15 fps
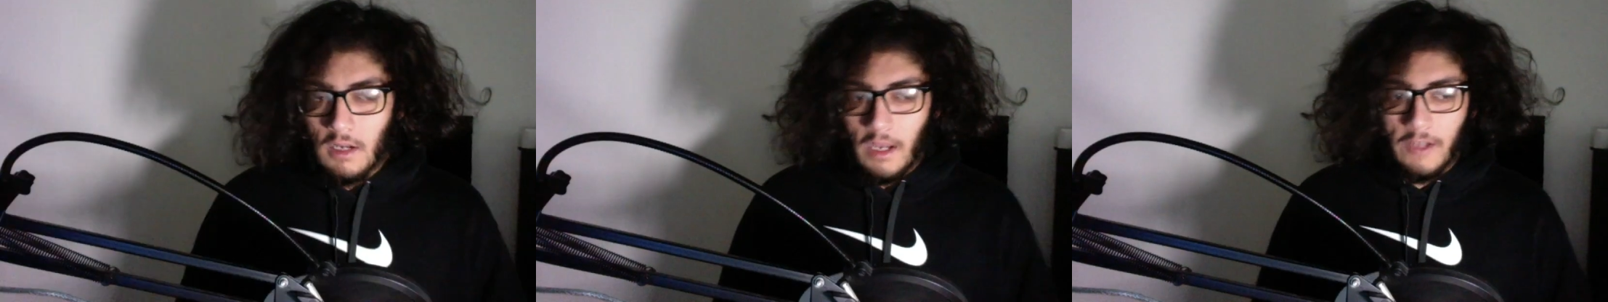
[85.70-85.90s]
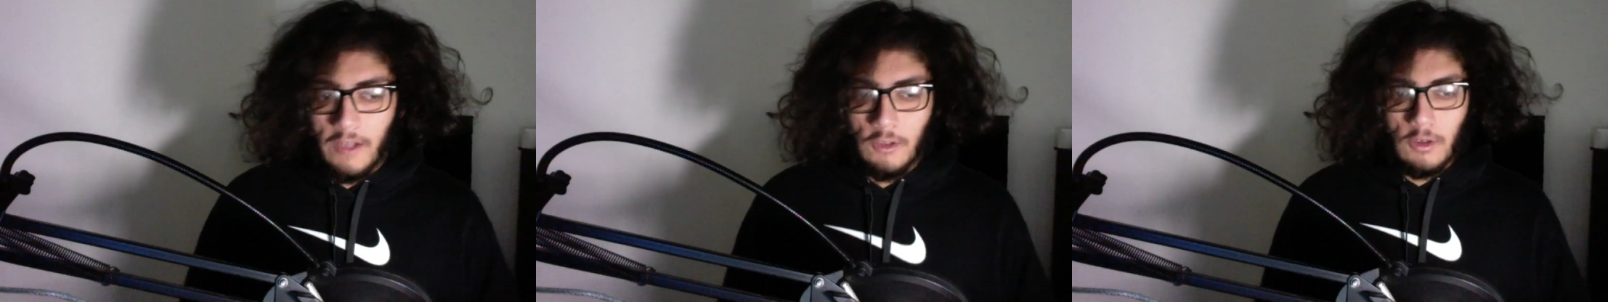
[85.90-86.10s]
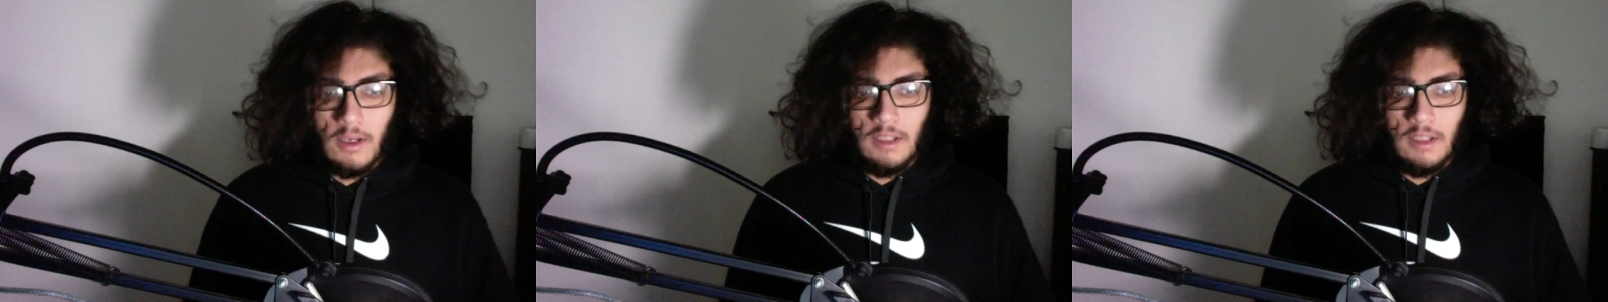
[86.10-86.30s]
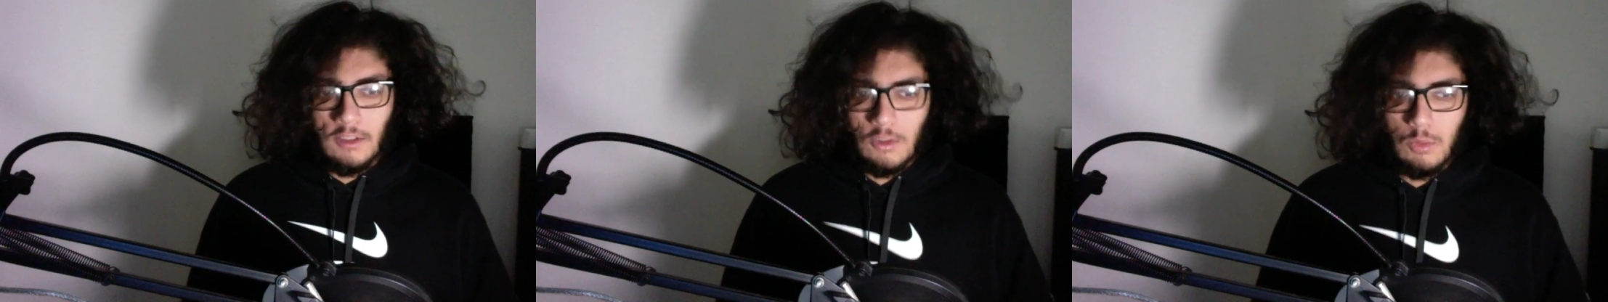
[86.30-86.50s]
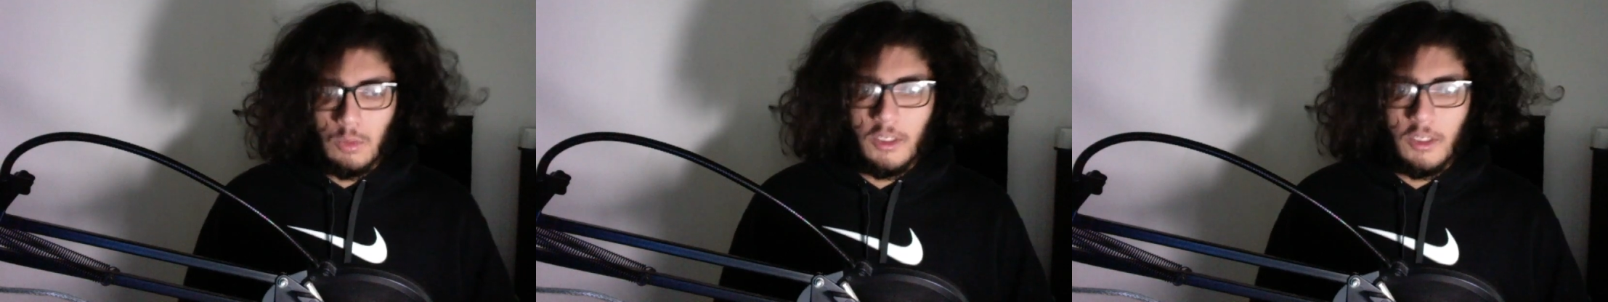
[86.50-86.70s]
and you can
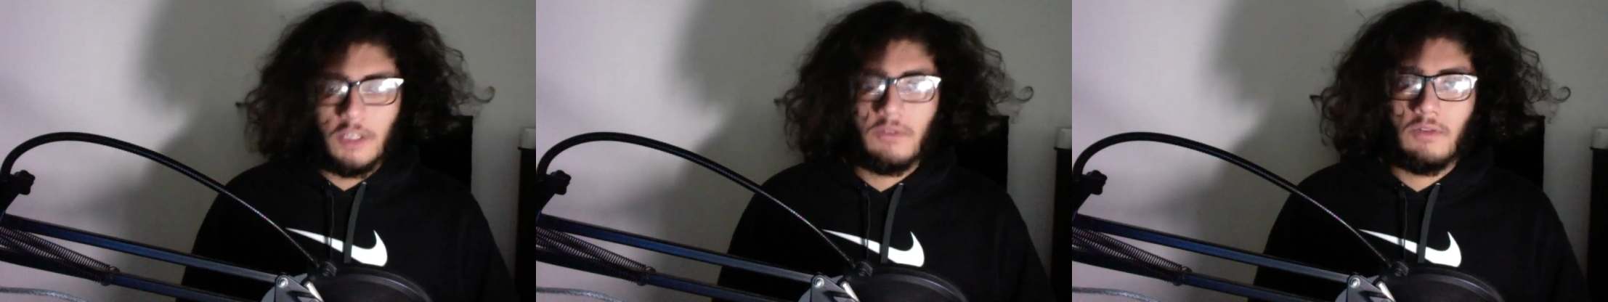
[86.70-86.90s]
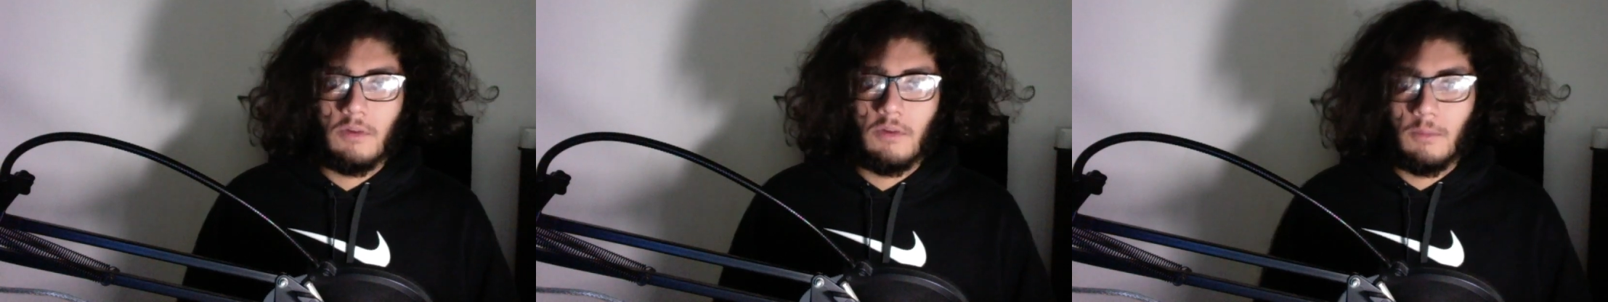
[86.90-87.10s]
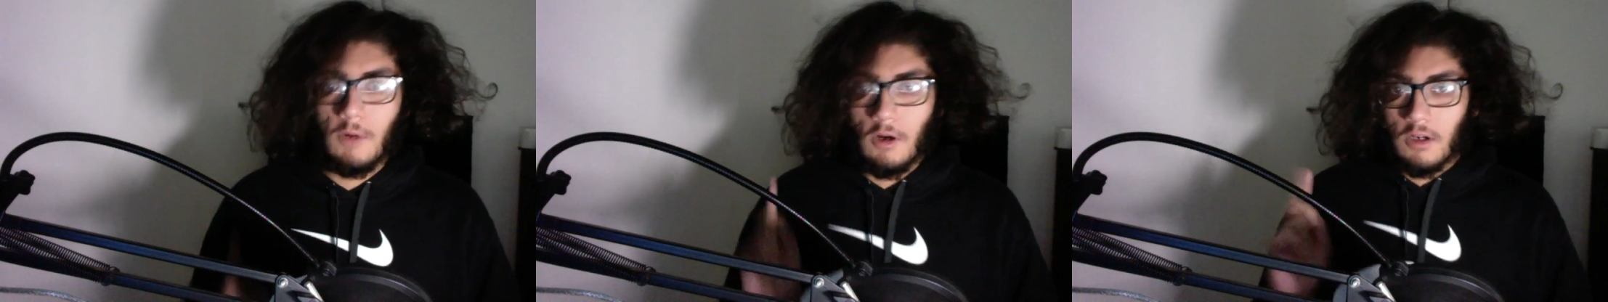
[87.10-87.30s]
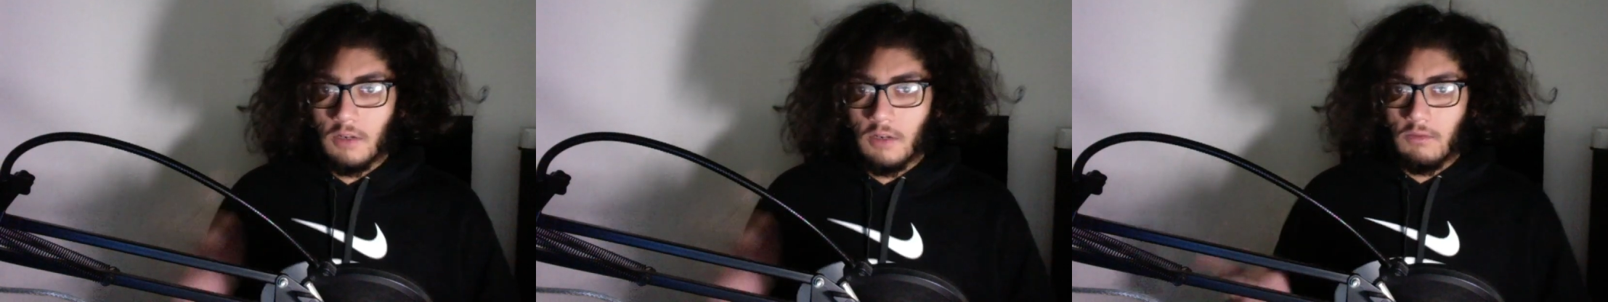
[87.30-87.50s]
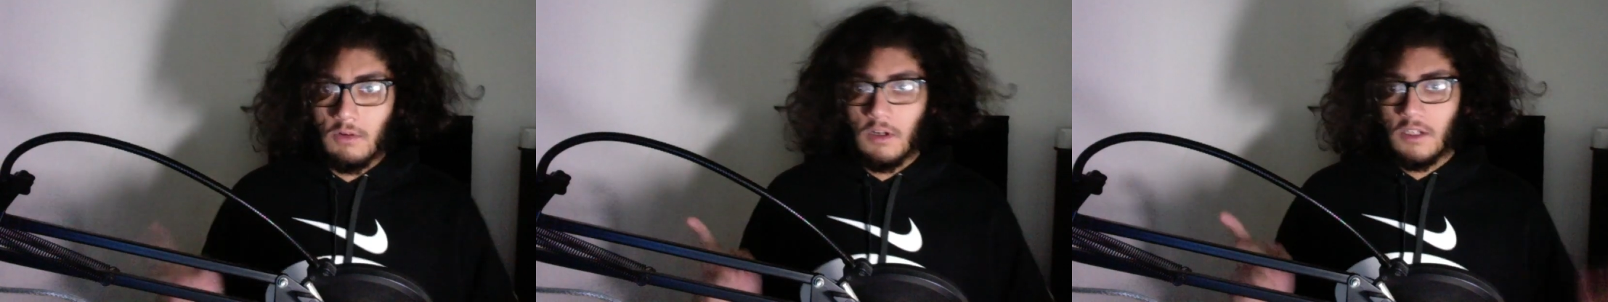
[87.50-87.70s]
switch from
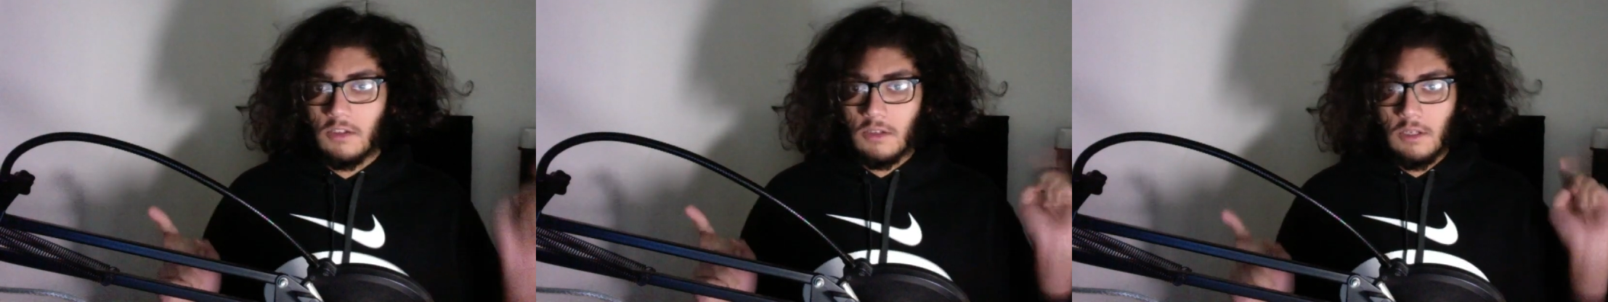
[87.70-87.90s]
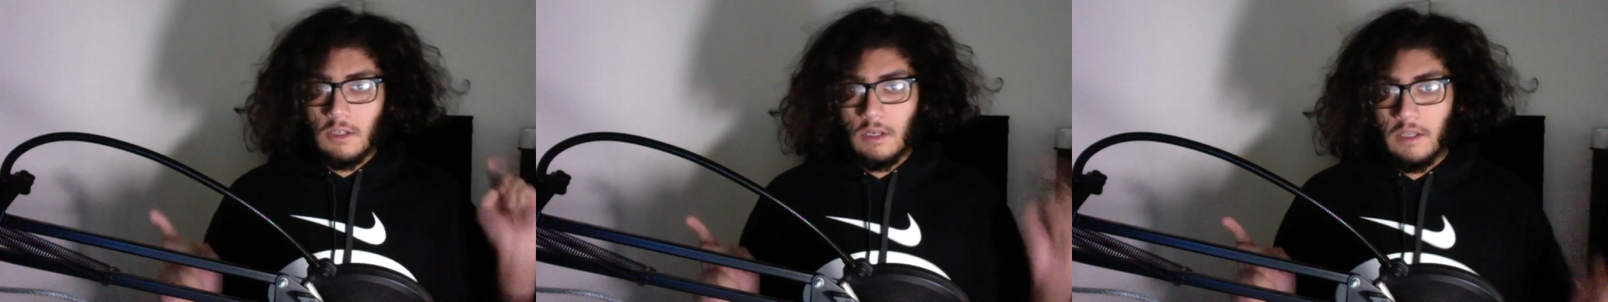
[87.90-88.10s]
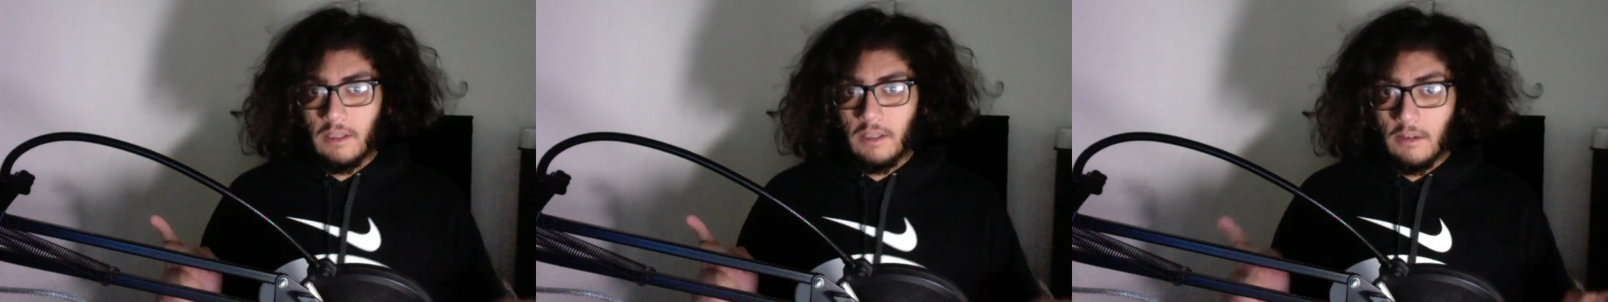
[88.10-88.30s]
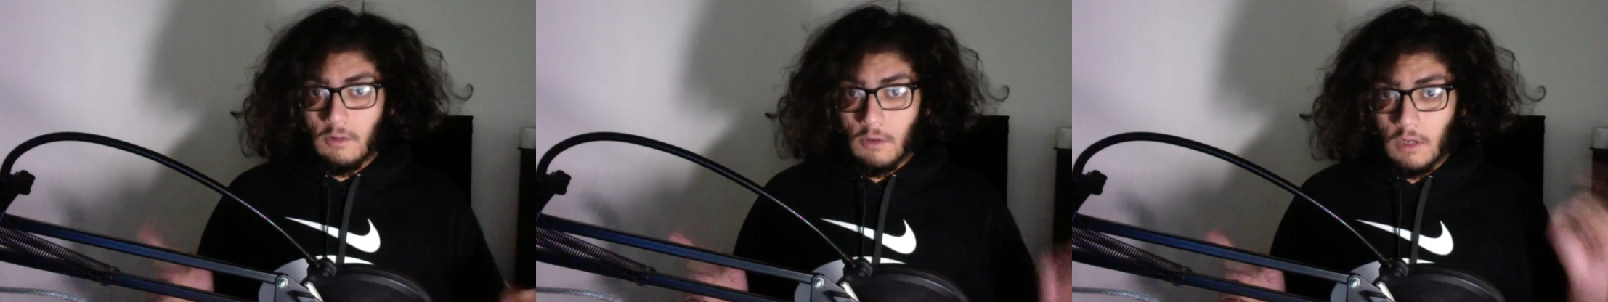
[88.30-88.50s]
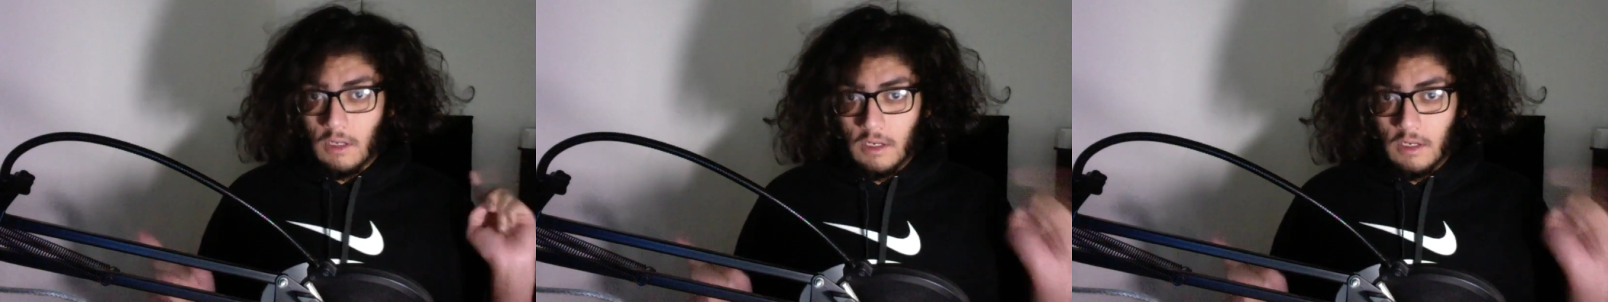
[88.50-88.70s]
Gardevoir to Gallade, or
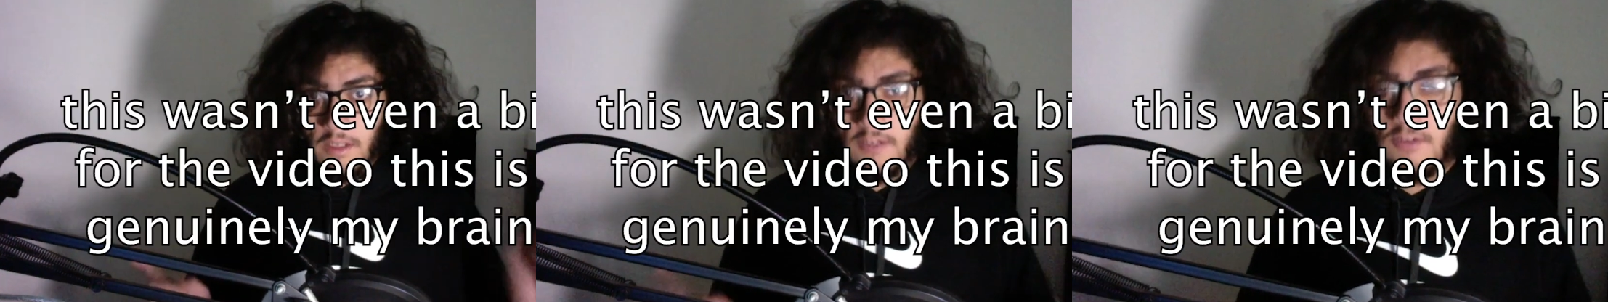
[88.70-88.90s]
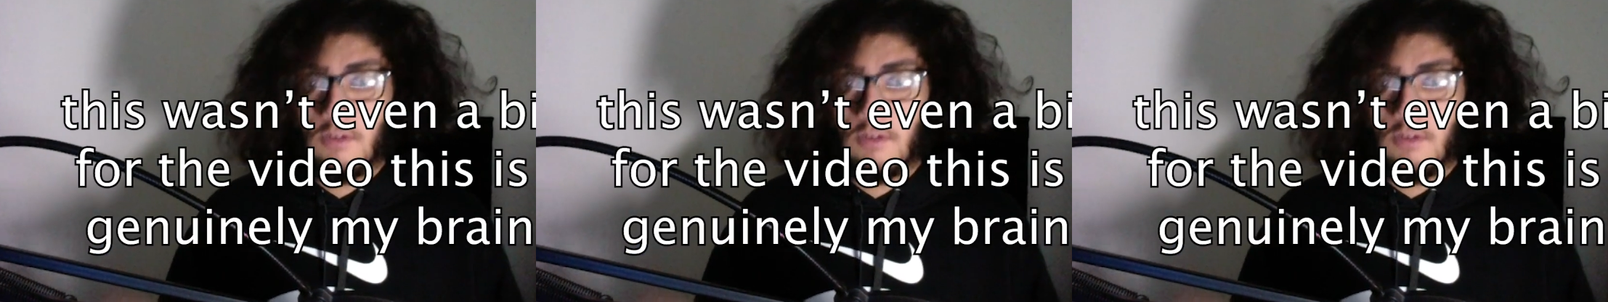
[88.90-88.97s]
Gallade to